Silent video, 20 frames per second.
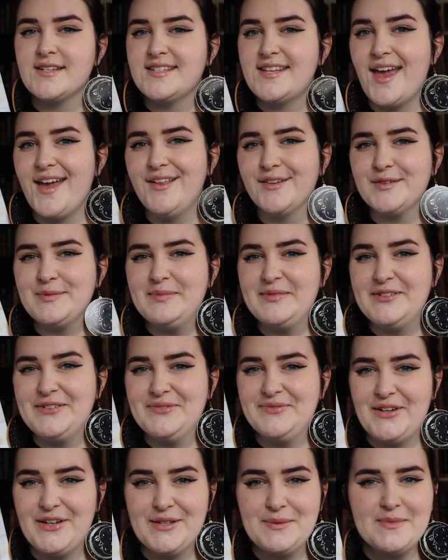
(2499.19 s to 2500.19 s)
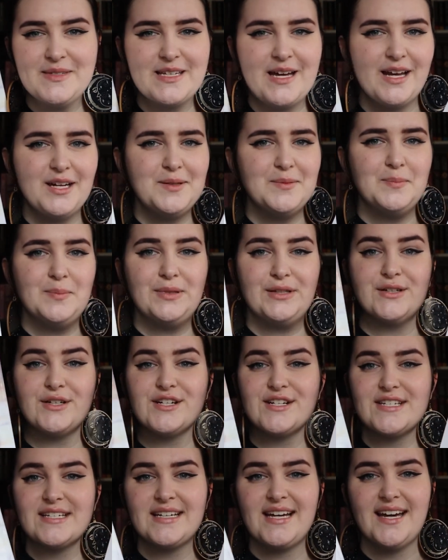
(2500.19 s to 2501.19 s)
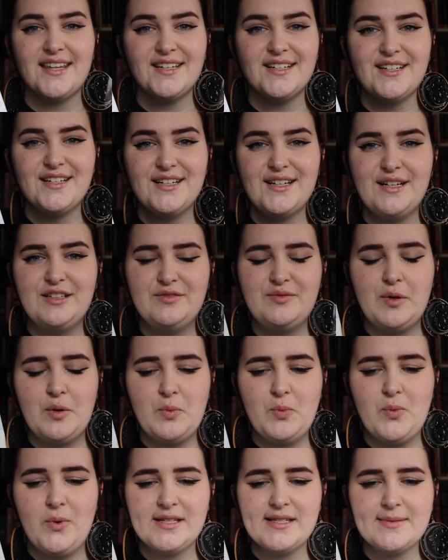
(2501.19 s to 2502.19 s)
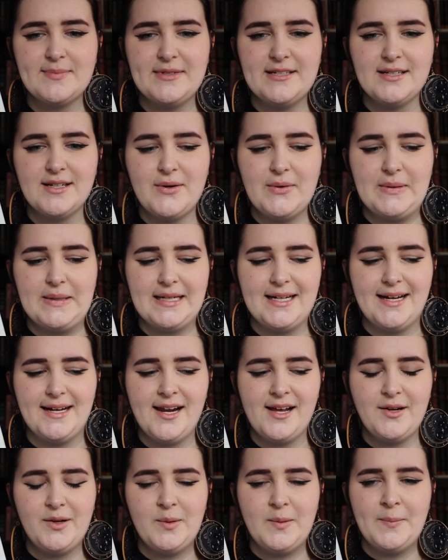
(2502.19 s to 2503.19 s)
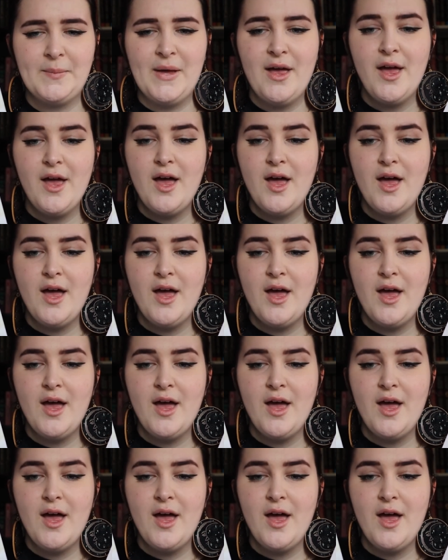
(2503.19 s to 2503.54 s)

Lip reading: Sailor Moon volumes kind of blur together of what's been going on in them,